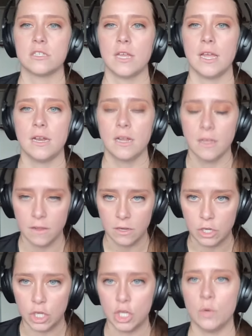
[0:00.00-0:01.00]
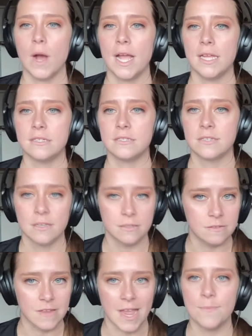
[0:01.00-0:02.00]
slate, new ice,
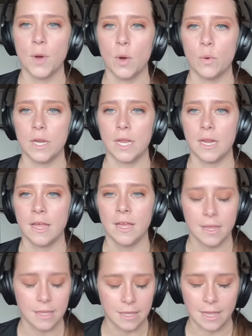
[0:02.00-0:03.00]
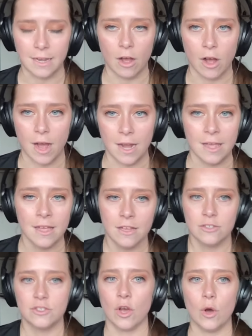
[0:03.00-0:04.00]
Zambonied, getting on.
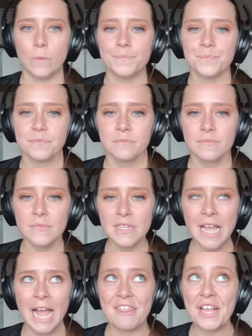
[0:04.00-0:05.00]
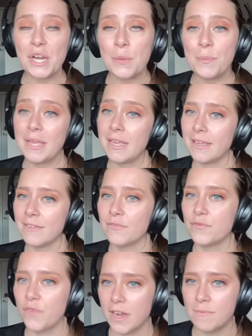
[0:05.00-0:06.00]
So I think it'll be
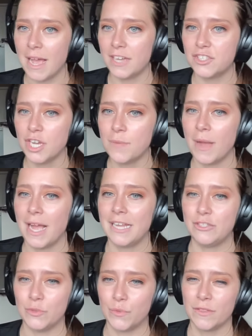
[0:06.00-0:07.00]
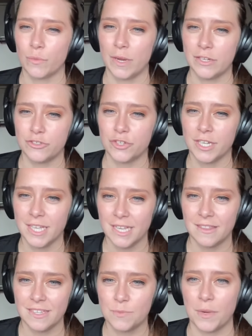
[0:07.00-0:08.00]
fun matchup. I do think the Rangers are going to
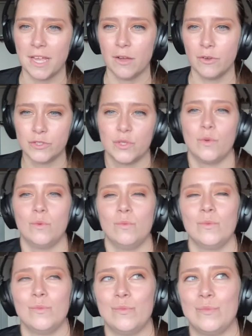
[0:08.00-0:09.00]
get this, but I also